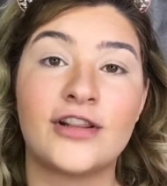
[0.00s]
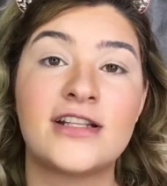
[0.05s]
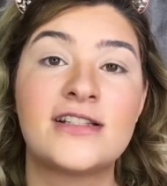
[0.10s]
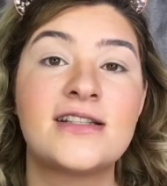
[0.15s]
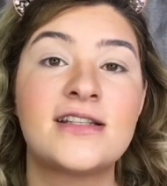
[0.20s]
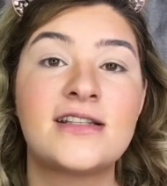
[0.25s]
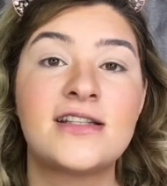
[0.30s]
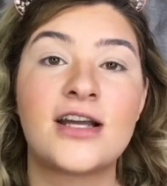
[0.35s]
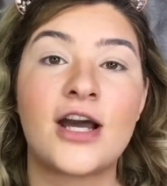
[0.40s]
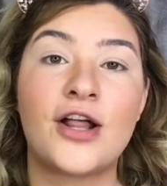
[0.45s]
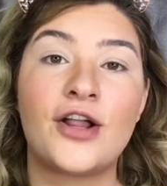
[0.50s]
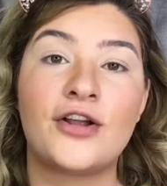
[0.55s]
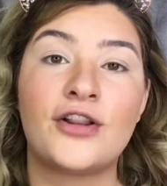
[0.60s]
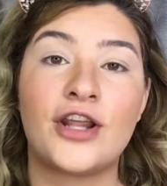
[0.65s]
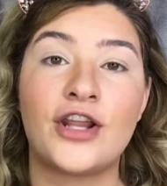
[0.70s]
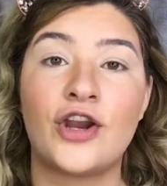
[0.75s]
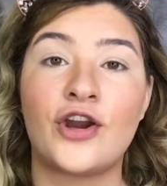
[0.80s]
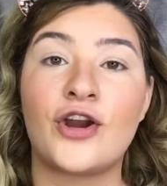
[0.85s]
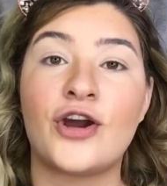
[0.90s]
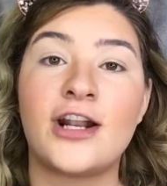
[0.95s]
This is a color
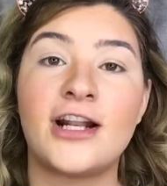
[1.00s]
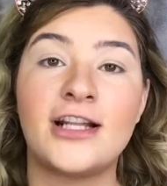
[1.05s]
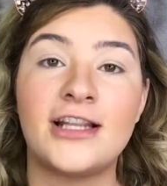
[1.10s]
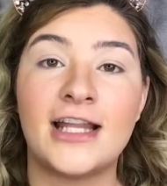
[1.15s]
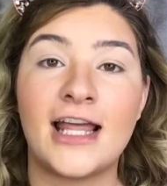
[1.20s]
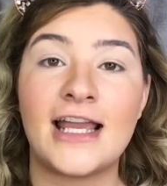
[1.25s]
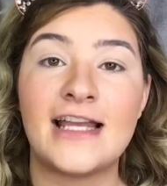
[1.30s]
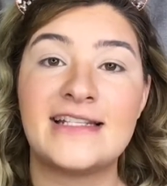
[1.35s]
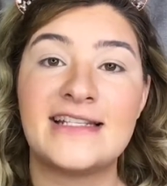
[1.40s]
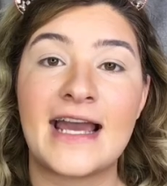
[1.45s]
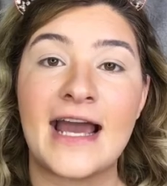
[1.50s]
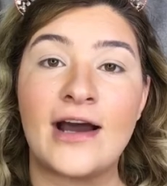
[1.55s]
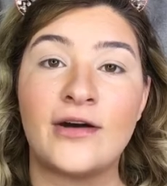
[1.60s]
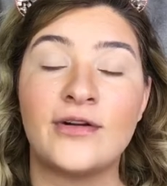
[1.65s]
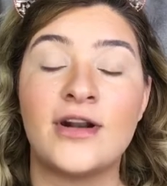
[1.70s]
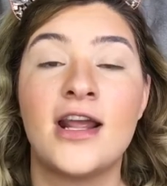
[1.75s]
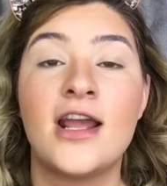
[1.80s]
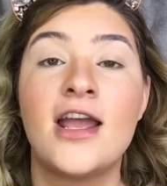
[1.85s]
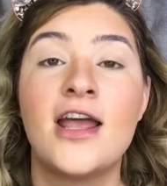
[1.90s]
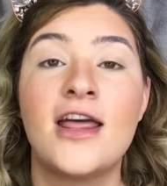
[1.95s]
that you're going to lay
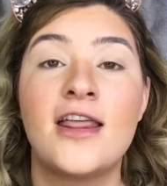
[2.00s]
down,